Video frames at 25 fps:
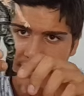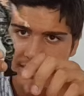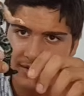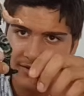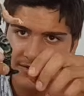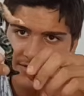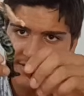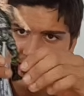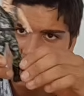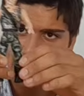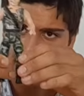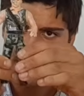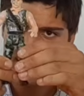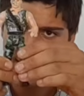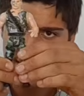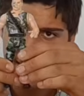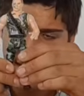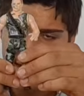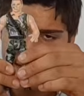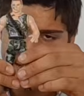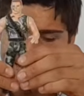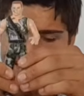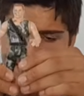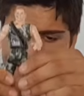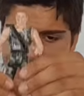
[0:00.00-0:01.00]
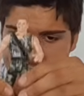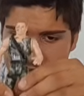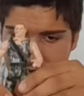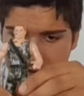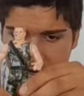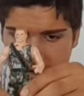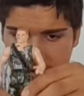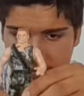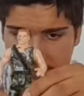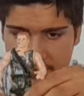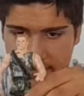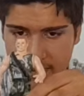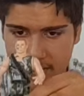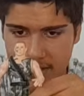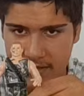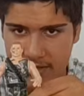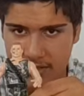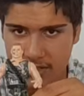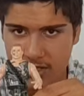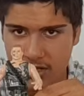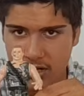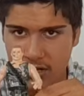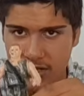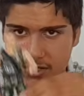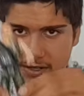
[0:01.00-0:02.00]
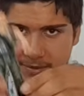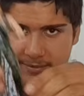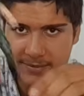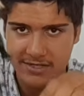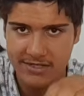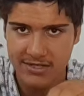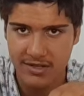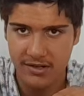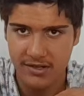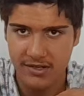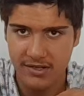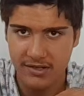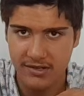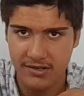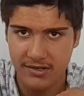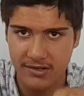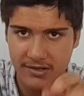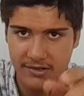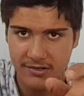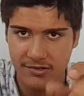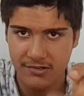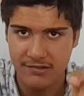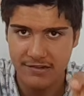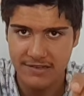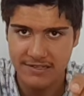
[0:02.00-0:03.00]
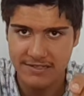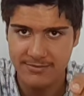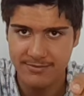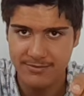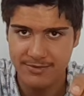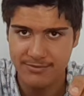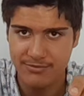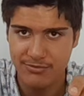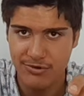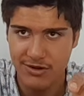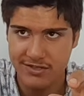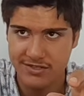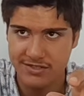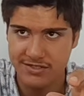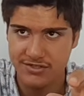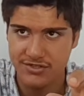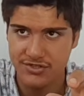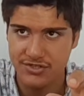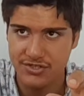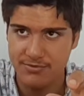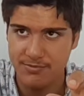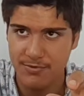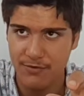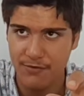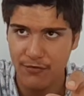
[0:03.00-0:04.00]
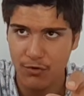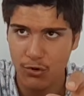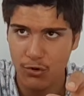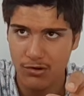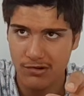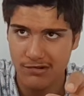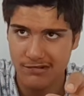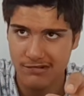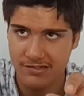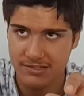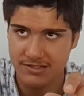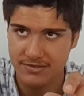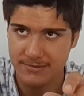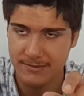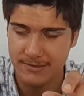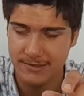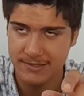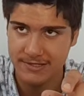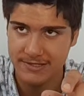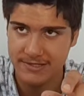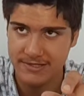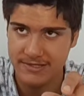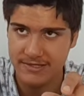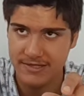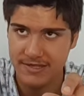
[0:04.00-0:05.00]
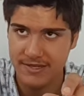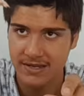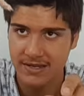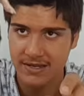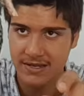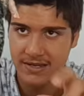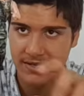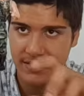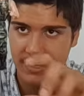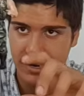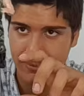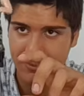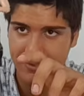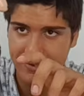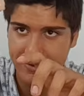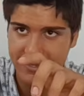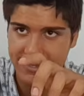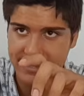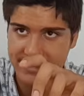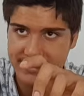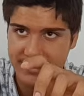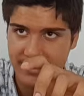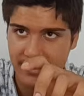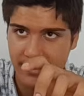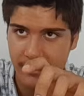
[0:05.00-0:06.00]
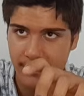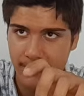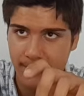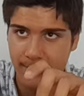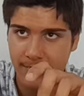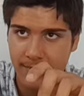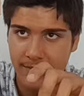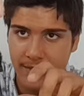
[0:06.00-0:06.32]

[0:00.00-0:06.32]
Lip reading: second-hand site. And I got him as like a Christmas present just before Christmas, a couple of years ago.